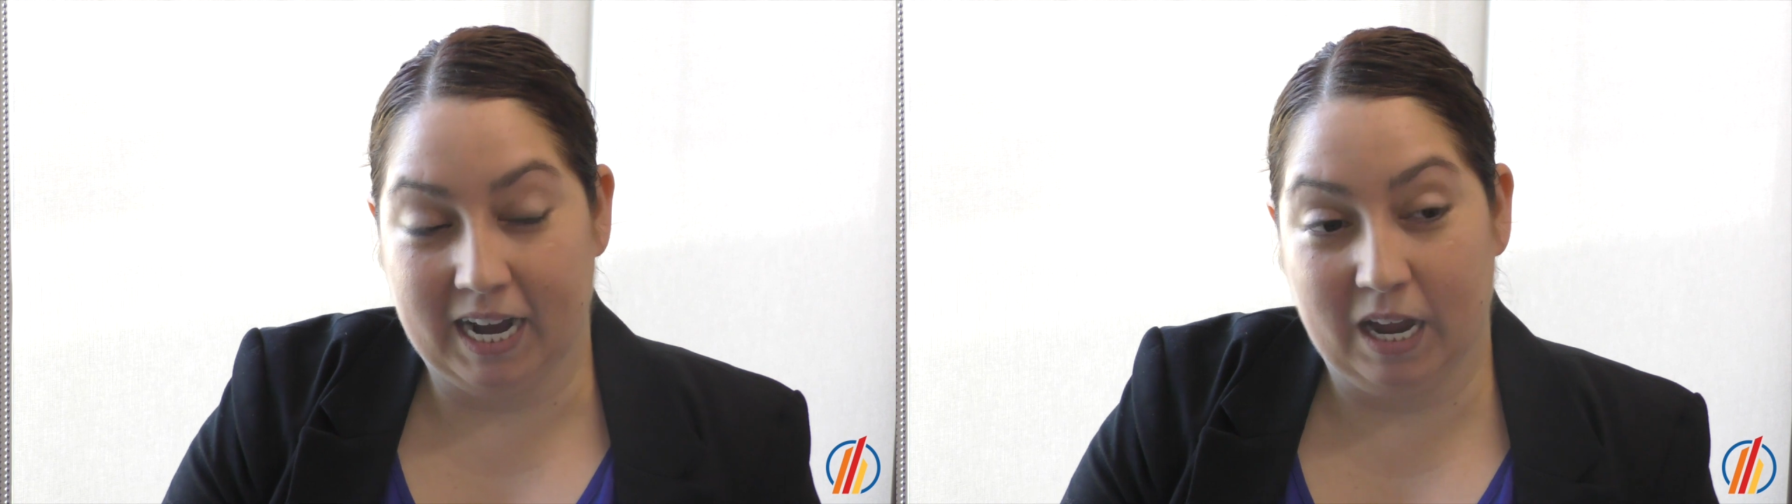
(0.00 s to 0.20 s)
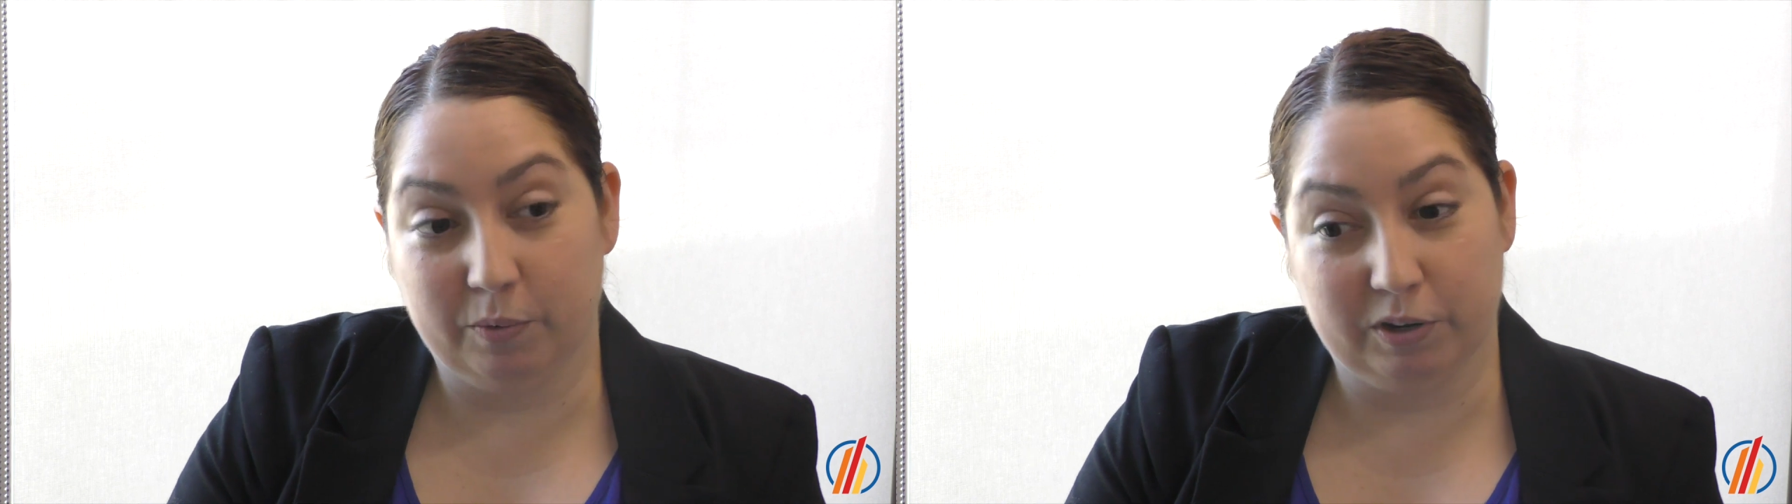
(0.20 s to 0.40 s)

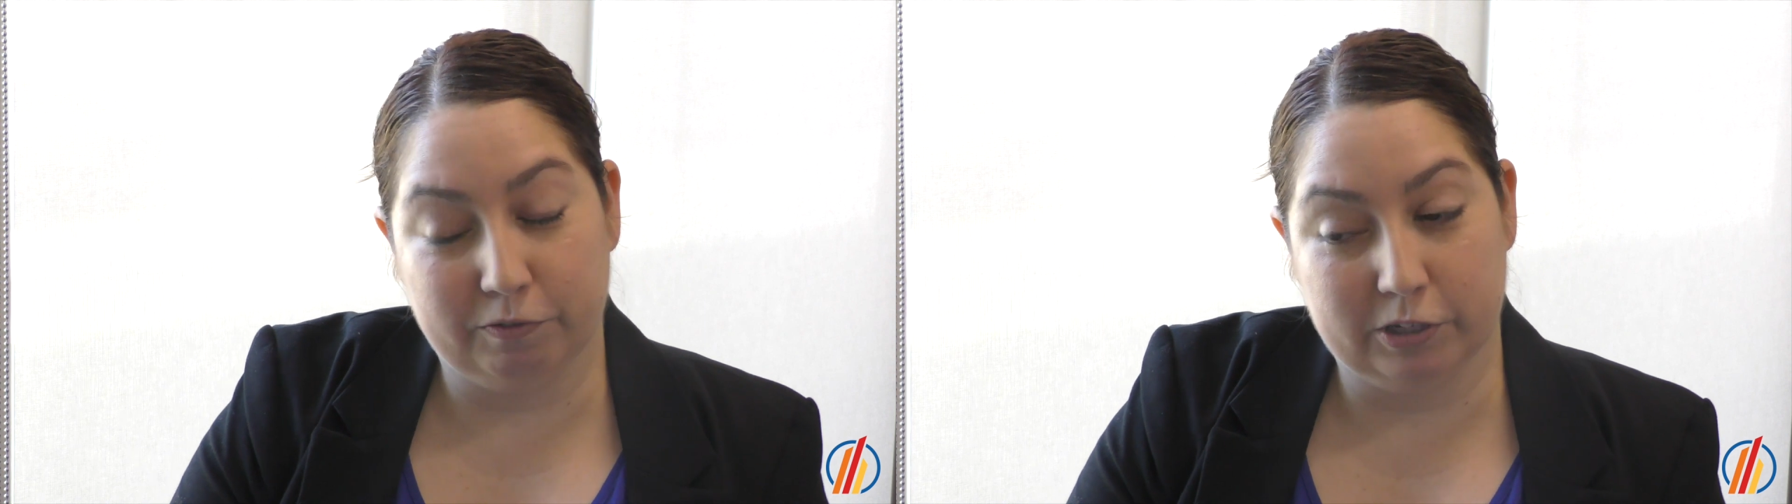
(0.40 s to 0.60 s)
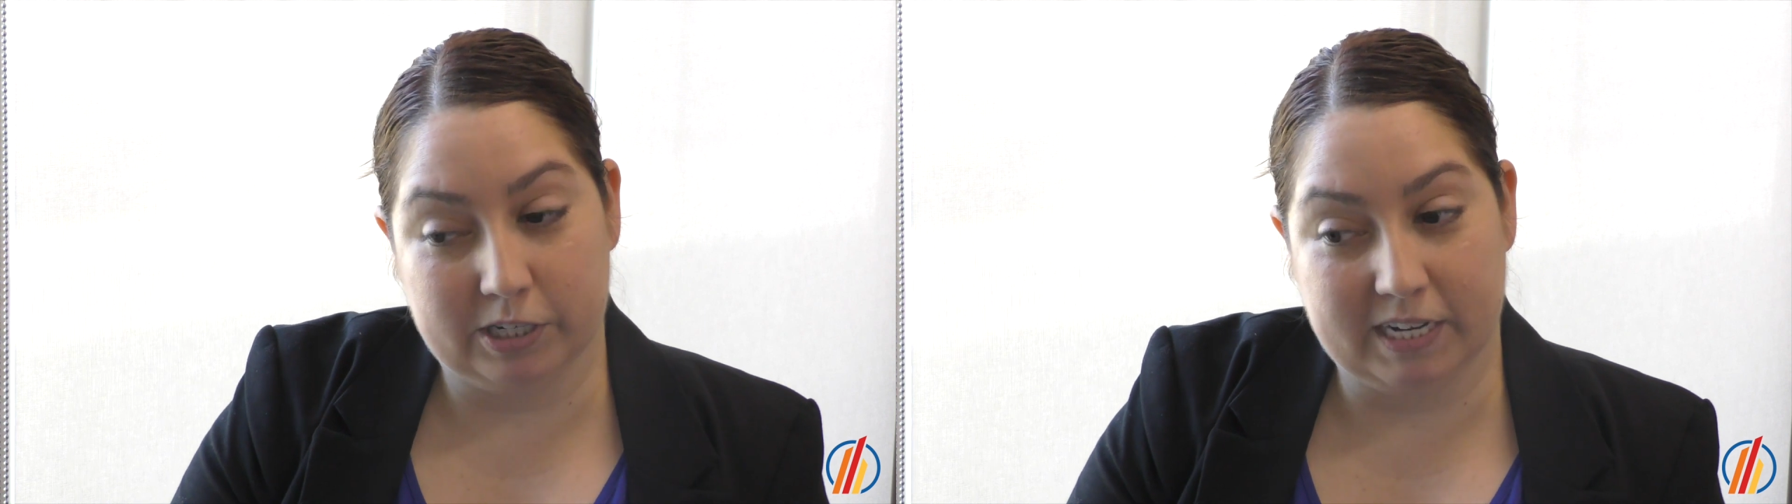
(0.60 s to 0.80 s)
I would
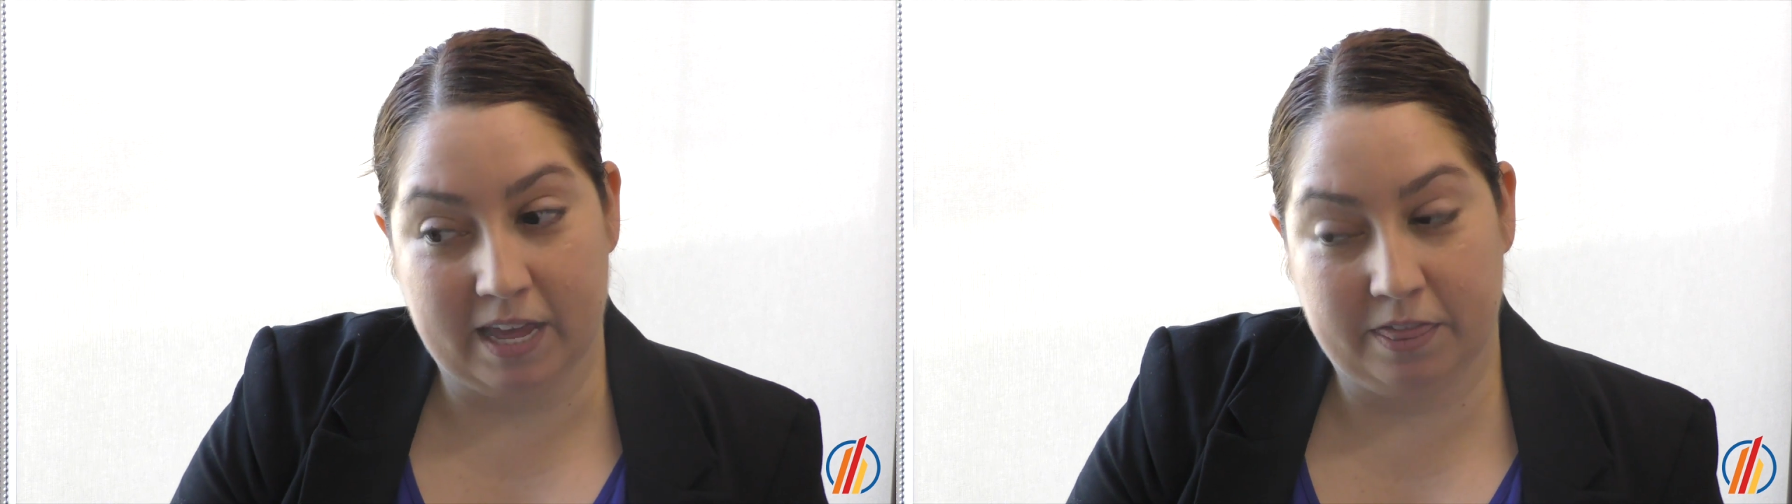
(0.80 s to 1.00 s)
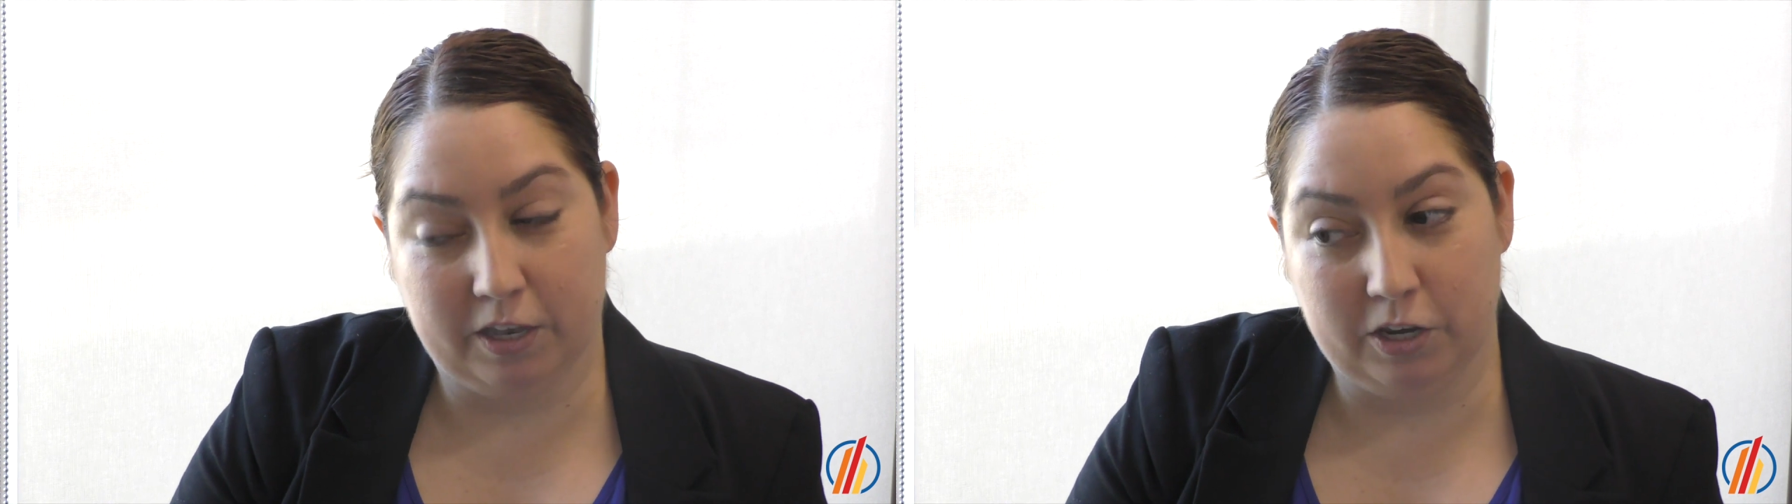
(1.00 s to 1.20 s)
have looked
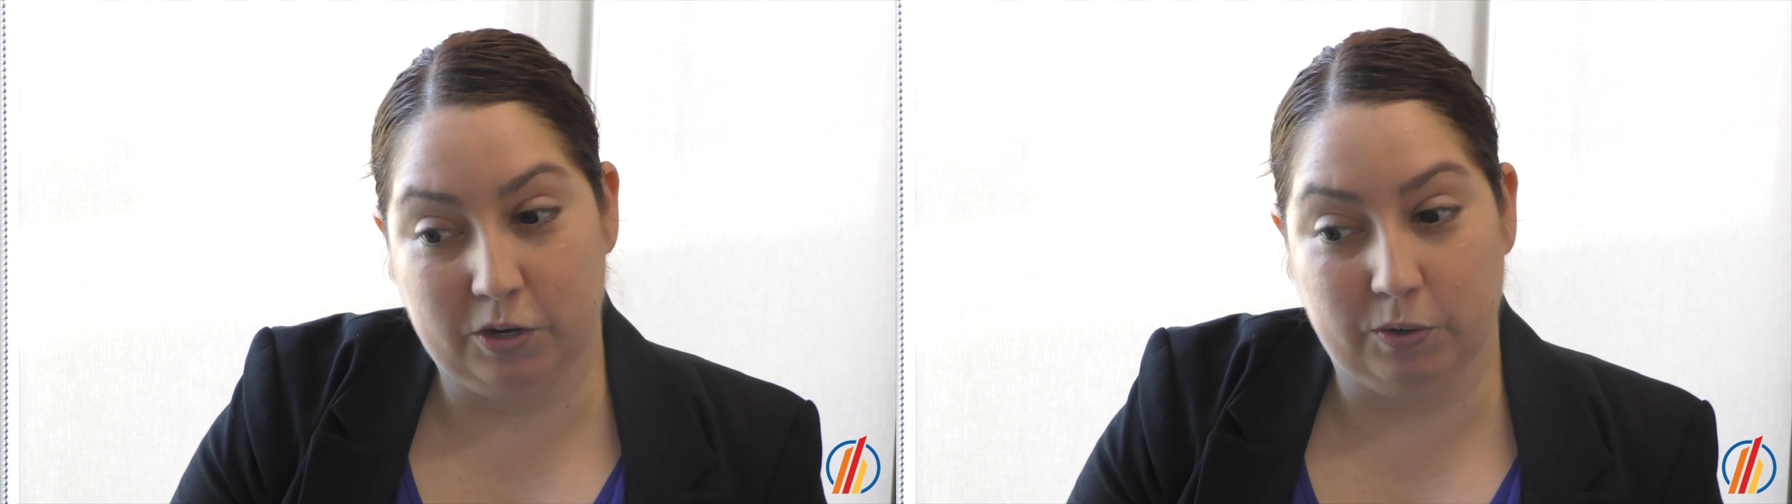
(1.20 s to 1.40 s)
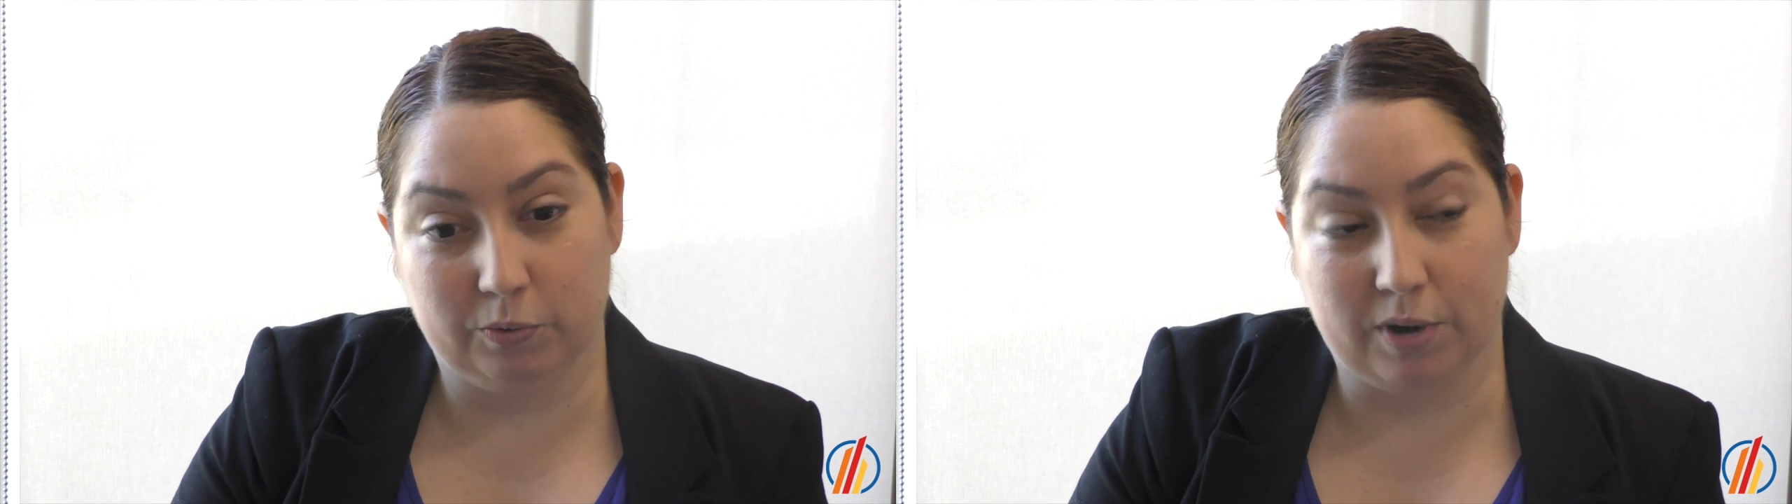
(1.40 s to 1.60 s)
at the new